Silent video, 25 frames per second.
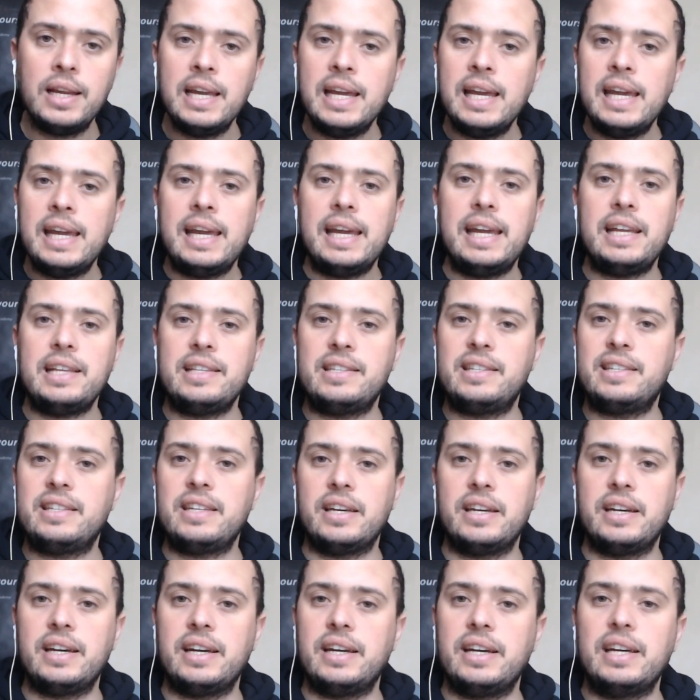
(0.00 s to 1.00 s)
it's
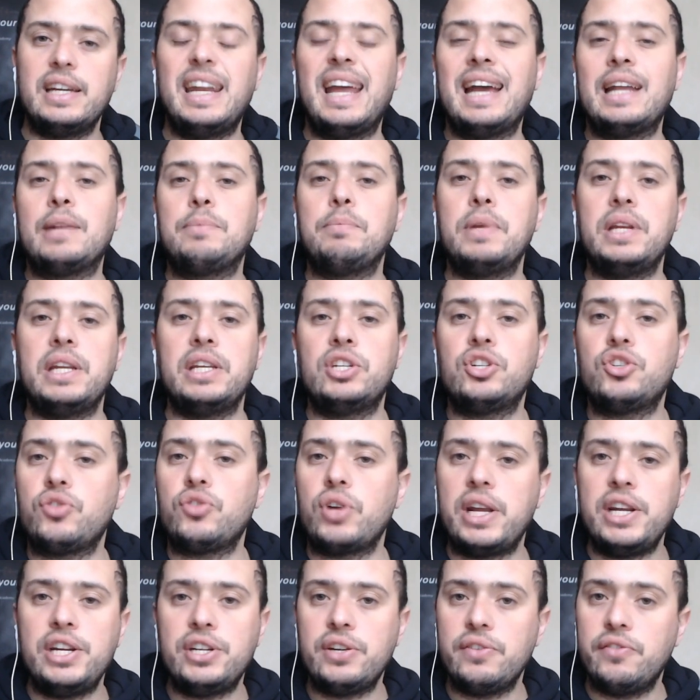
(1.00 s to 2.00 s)
a, an
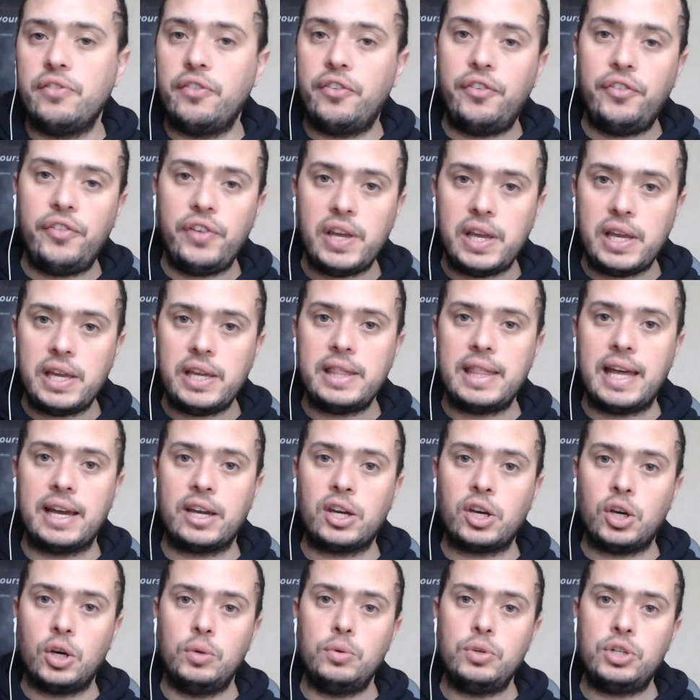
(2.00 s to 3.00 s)
administration fee that
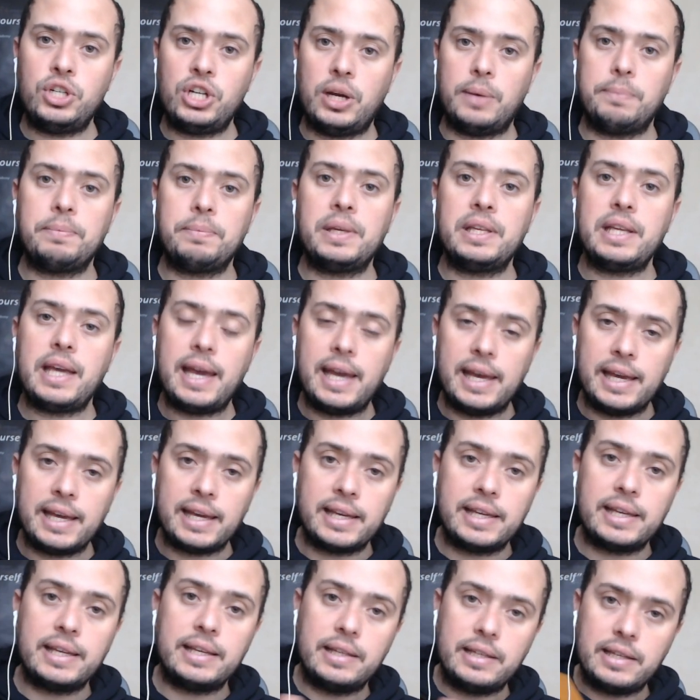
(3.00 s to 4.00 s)
CoachUp uh,
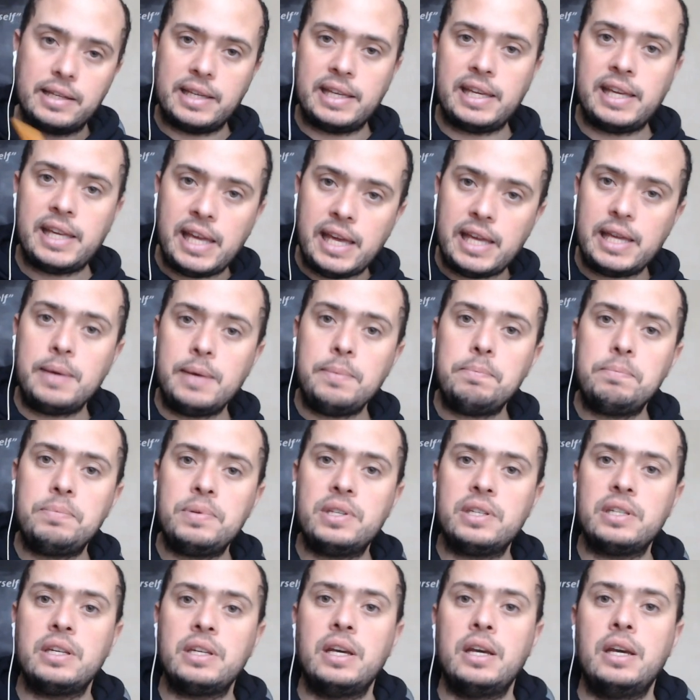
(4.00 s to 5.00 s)

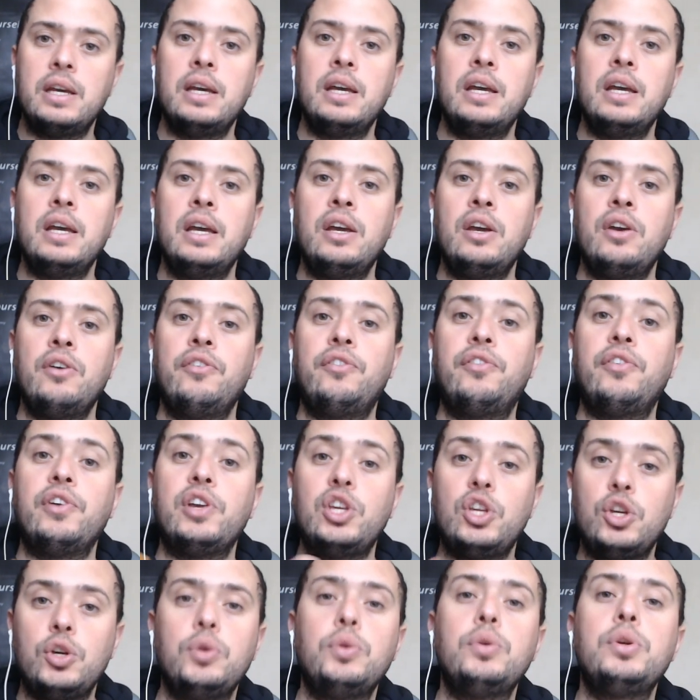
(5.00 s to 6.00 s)
keeps for
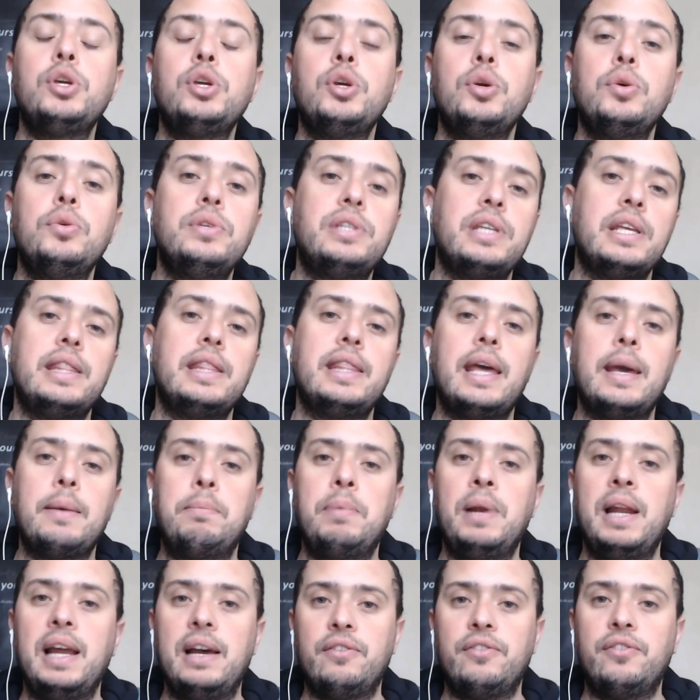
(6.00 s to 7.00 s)
you using their
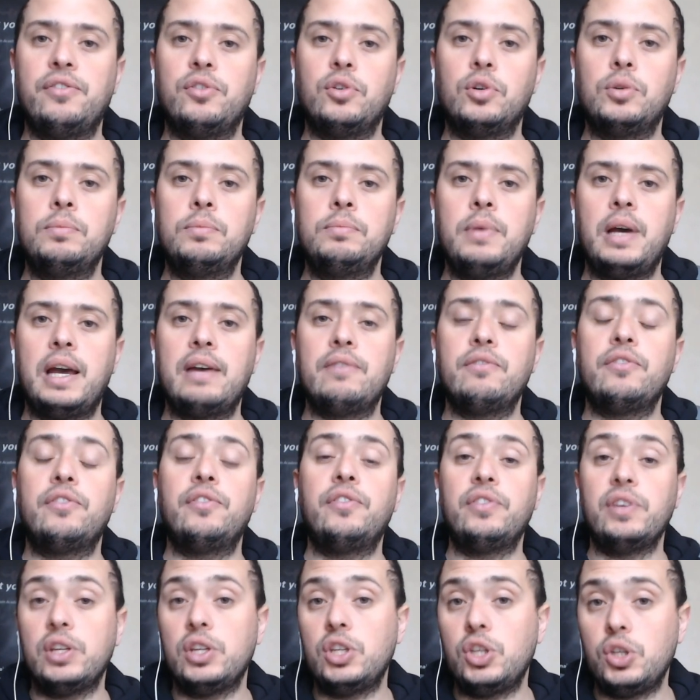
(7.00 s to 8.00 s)
platform and for
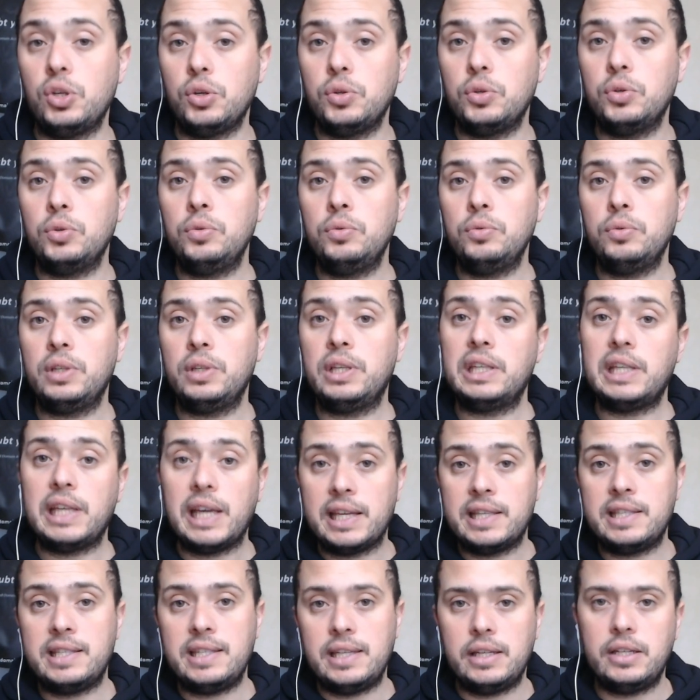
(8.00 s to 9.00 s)
you
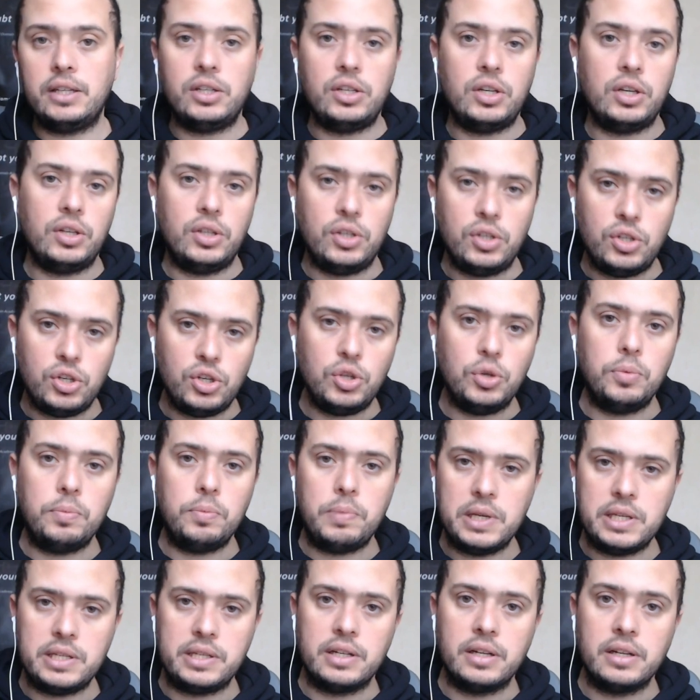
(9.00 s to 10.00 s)
getting new
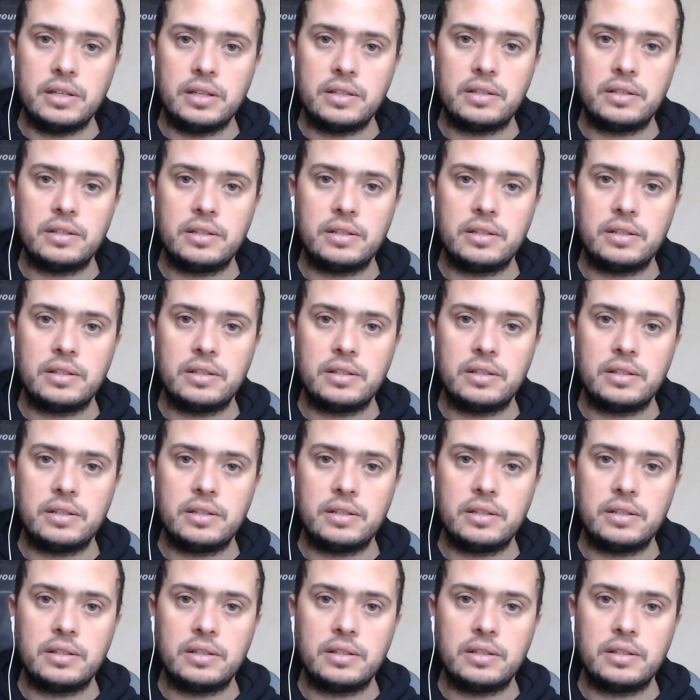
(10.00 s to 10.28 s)
business.